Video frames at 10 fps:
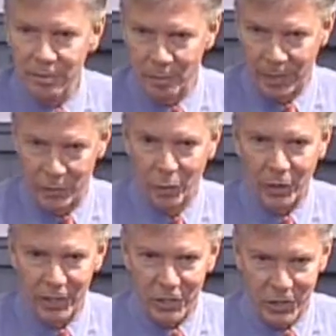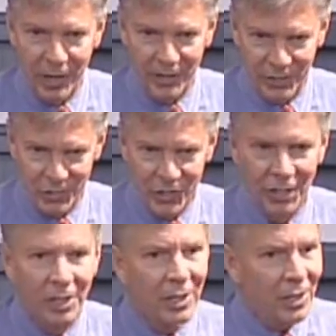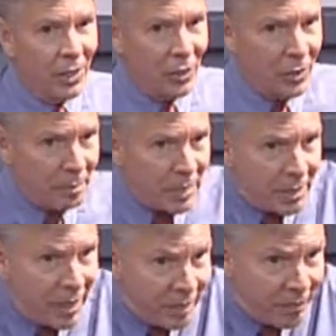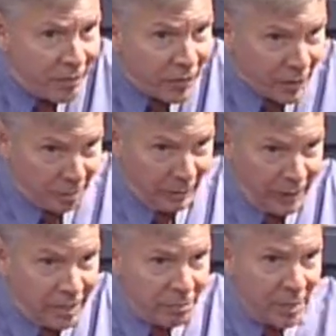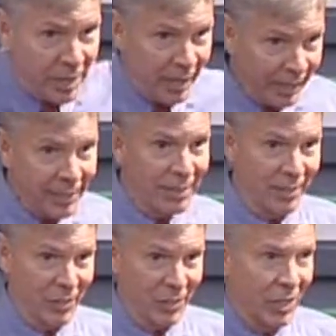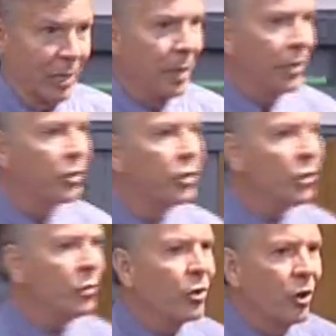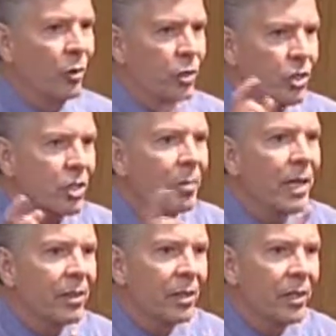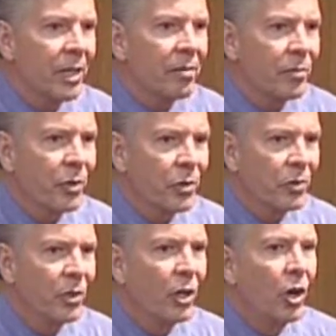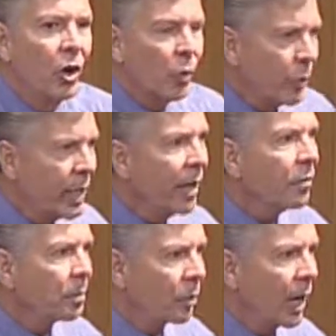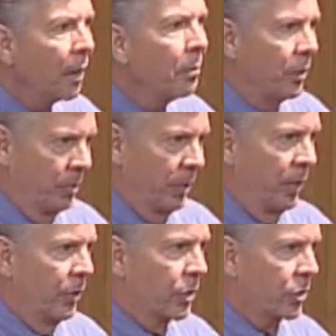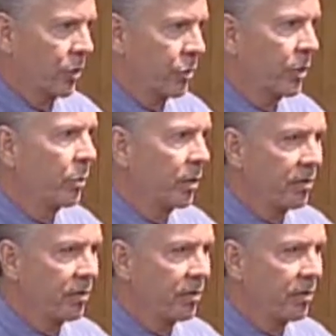of minority status, the belief behind it is the same. And do you know, just to make the link for you, we have a problem in this country with